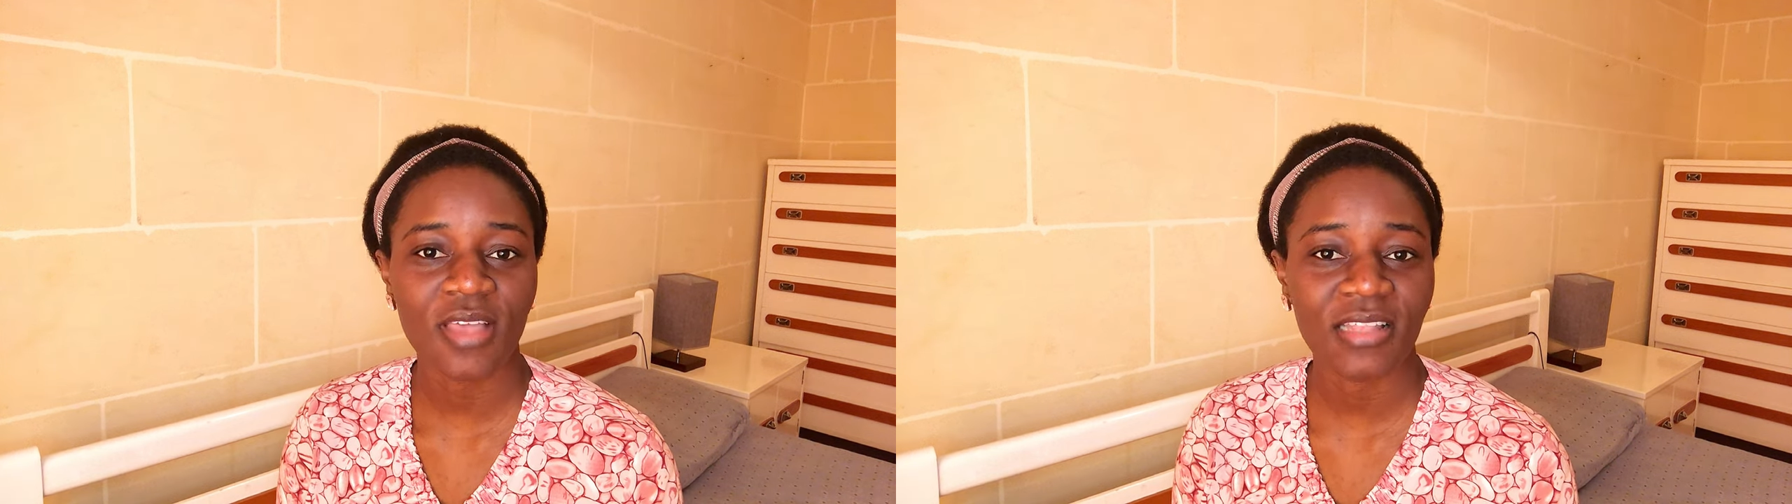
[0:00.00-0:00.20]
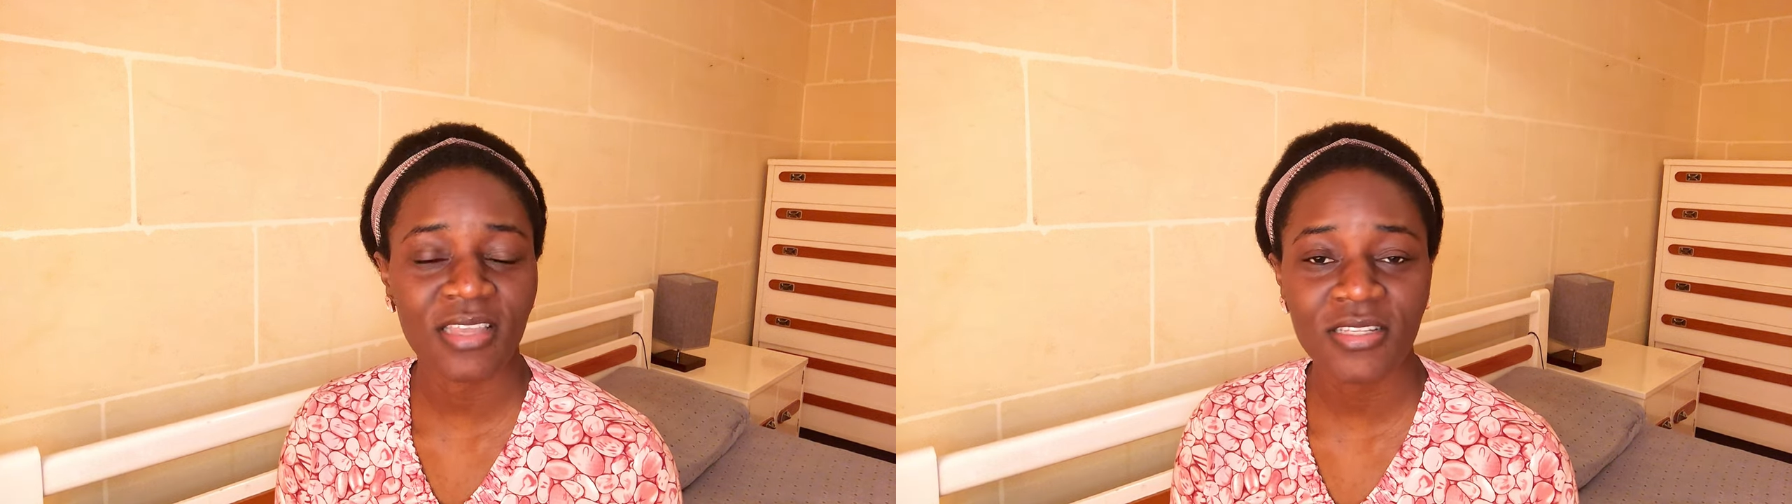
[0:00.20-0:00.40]

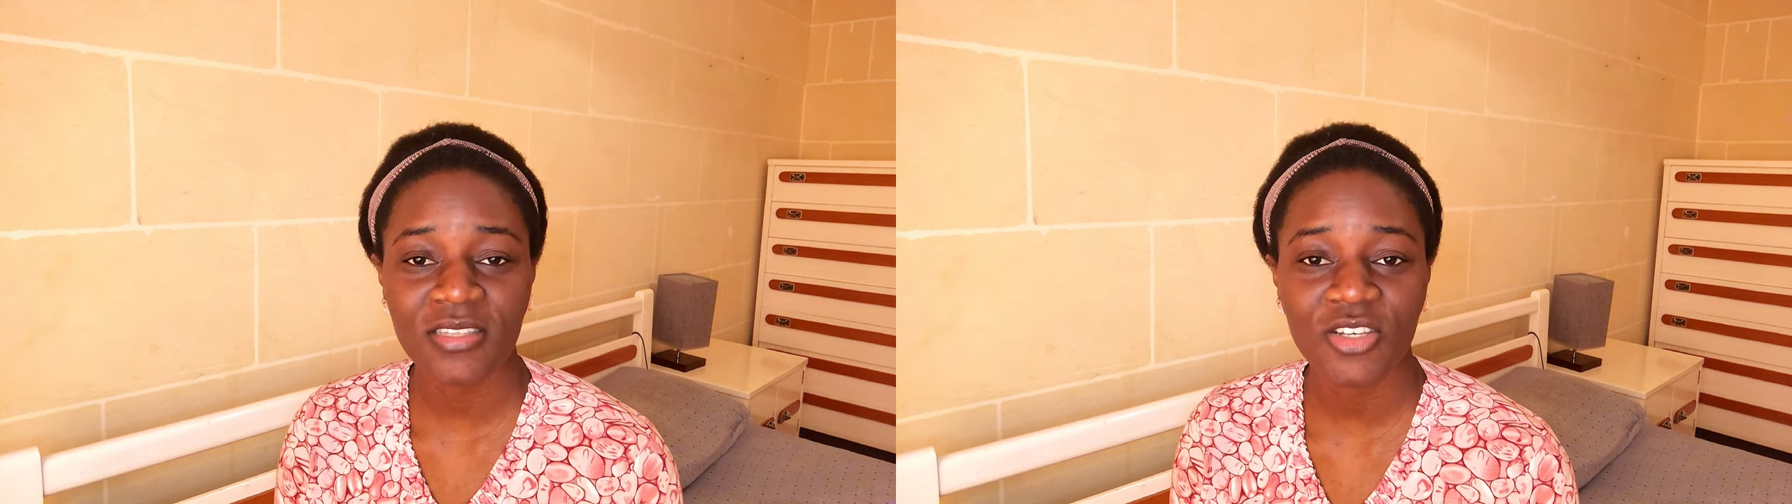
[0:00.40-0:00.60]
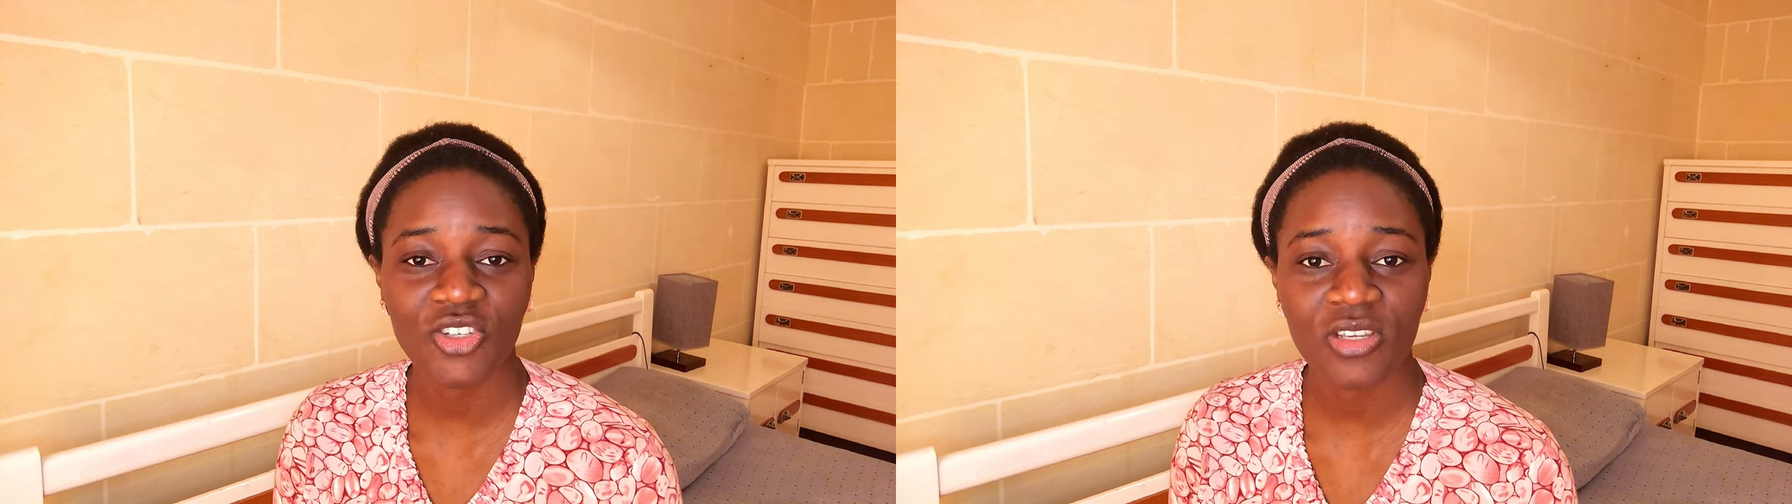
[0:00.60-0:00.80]
Are there
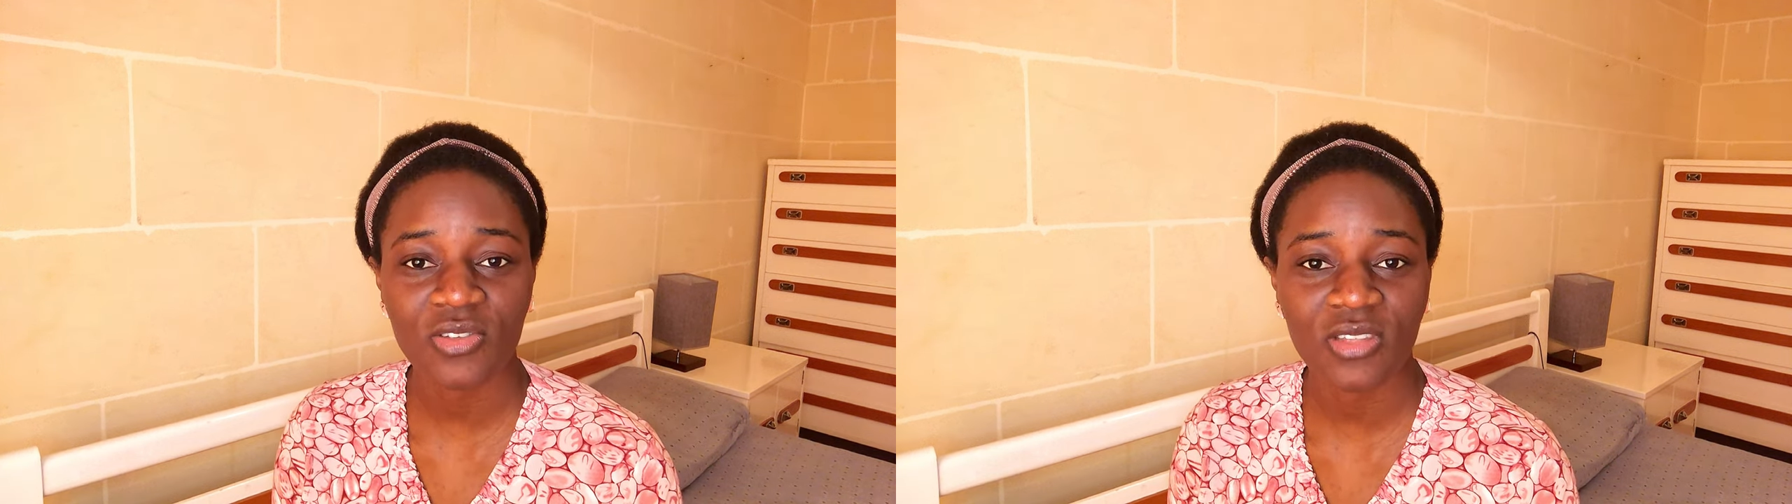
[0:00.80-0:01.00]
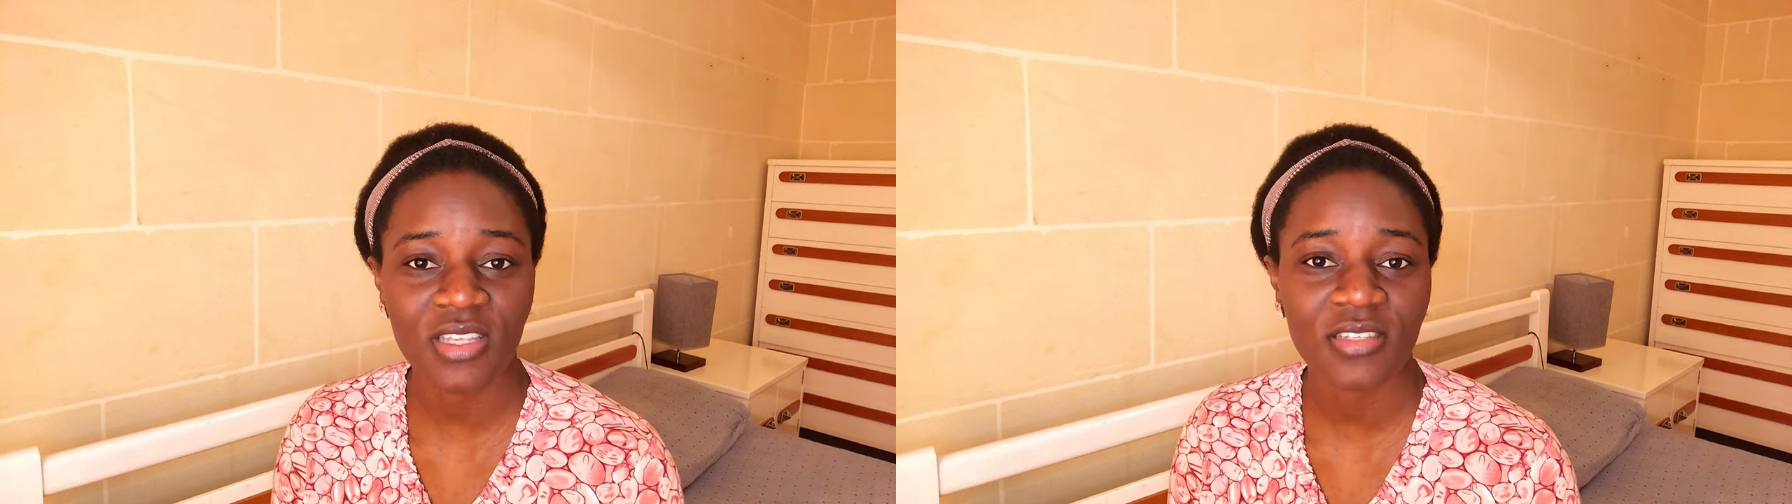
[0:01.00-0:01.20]
international
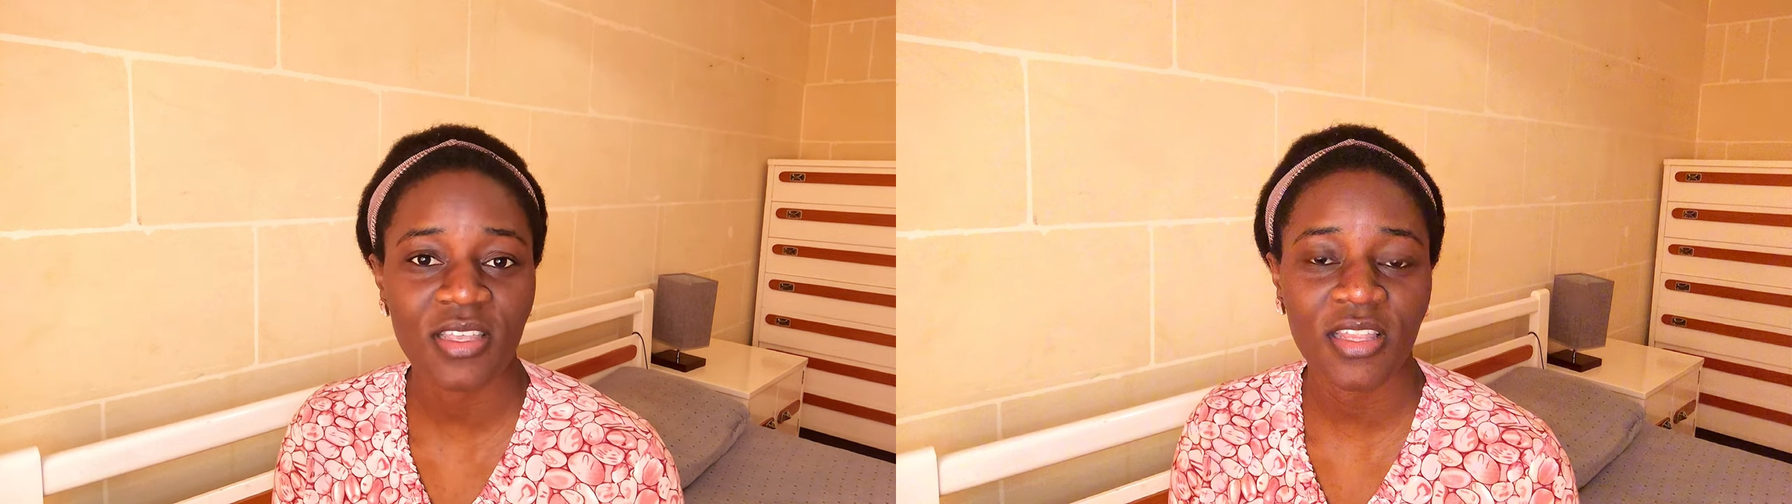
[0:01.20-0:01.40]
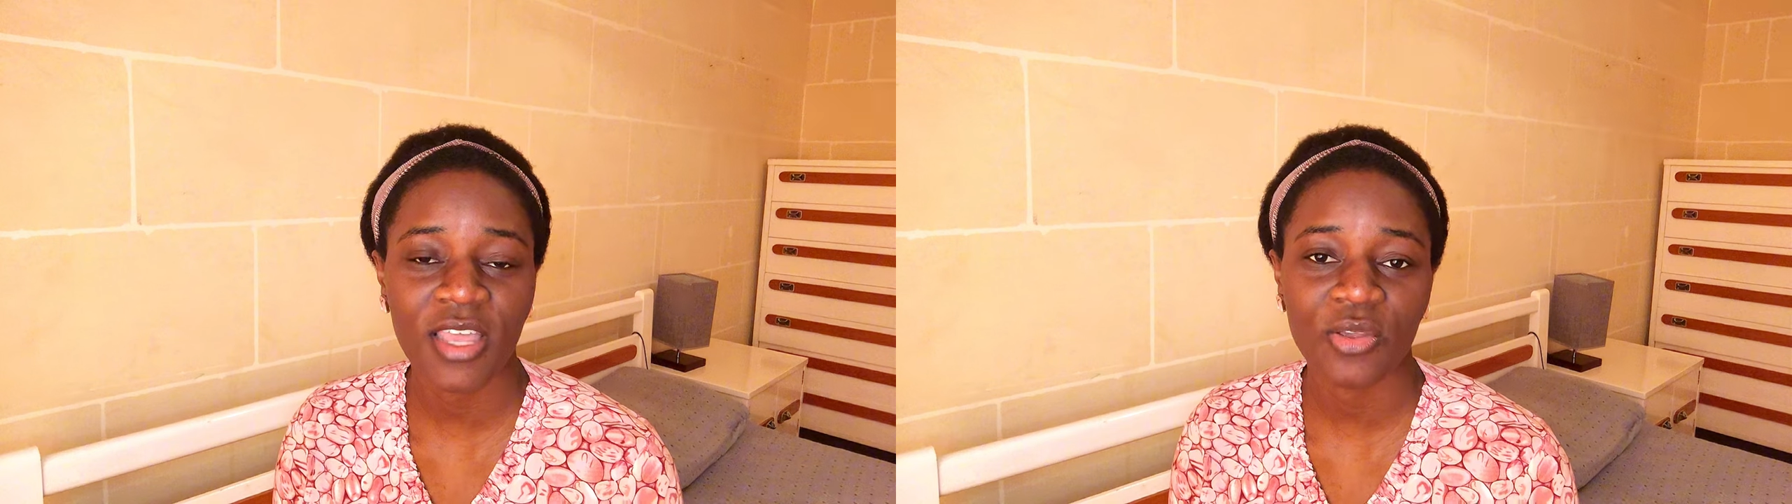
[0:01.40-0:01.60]
students
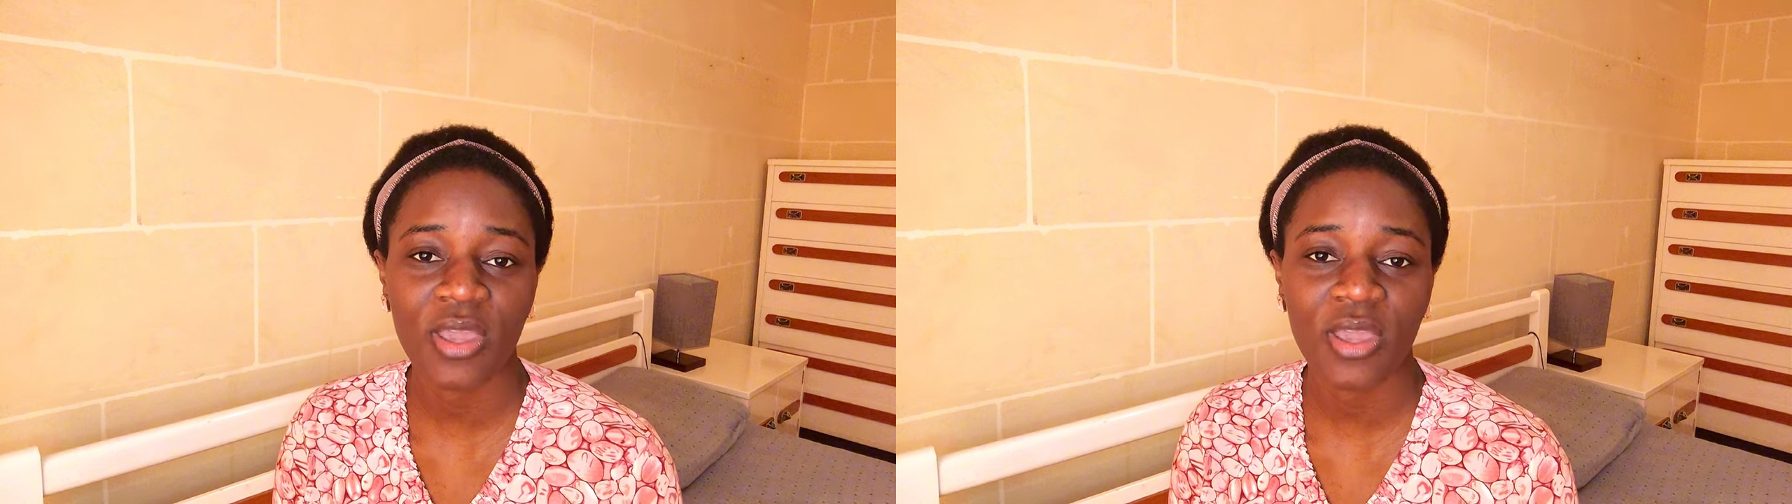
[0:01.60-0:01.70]
there that you